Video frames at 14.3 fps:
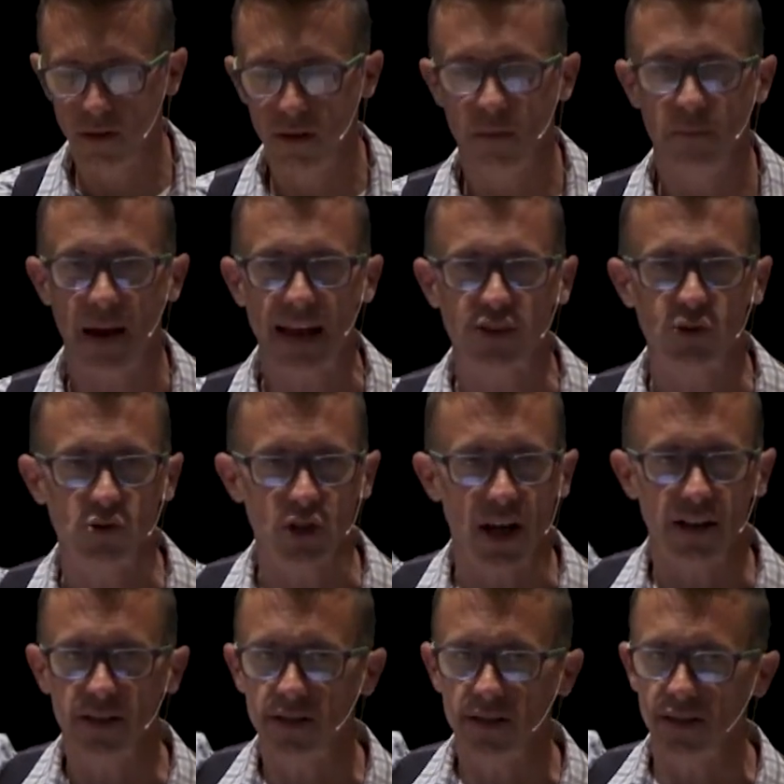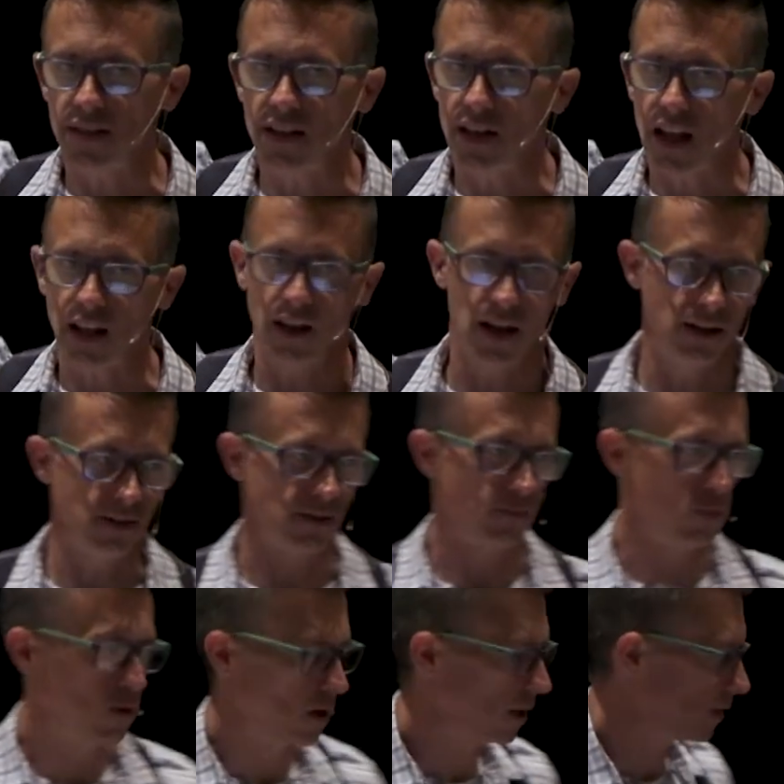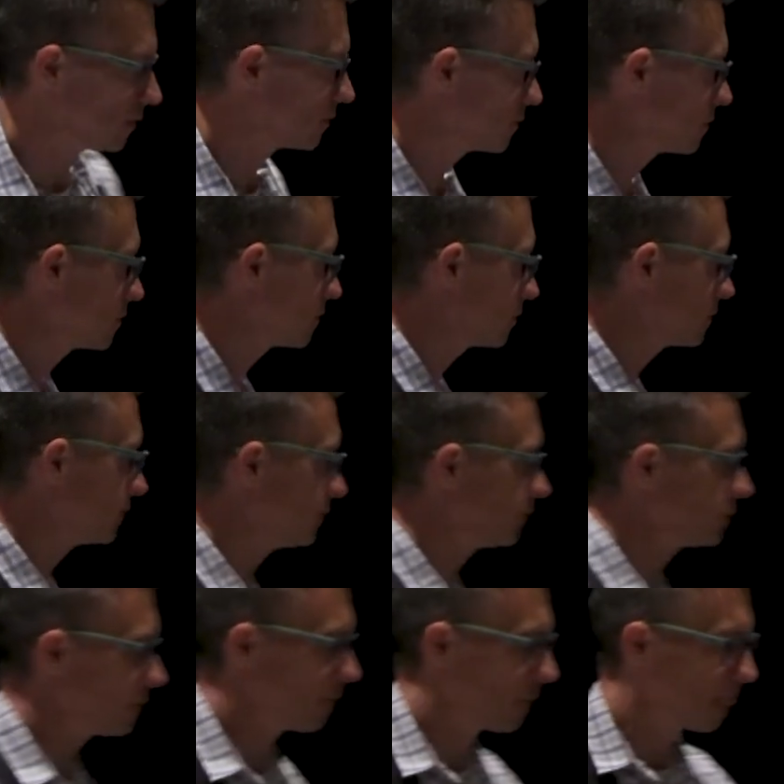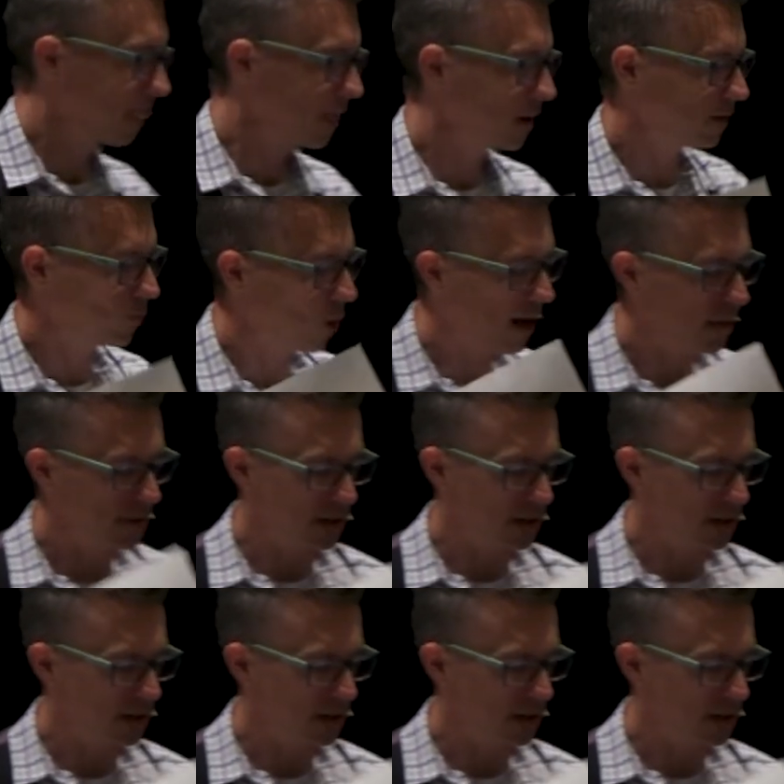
Pastor John didn't sing that line this morning. Why?